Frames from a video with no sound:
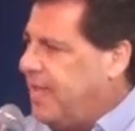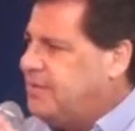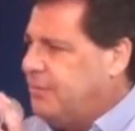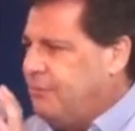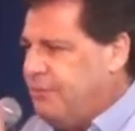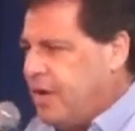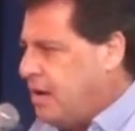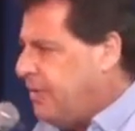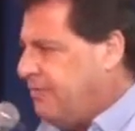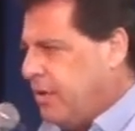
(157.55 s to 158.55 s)
They have some
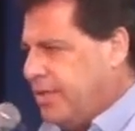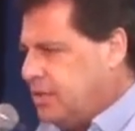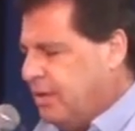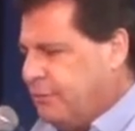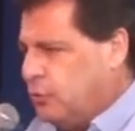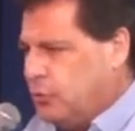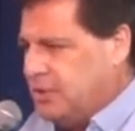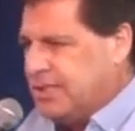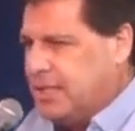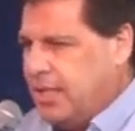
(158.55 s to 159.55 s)
very, very tough rules.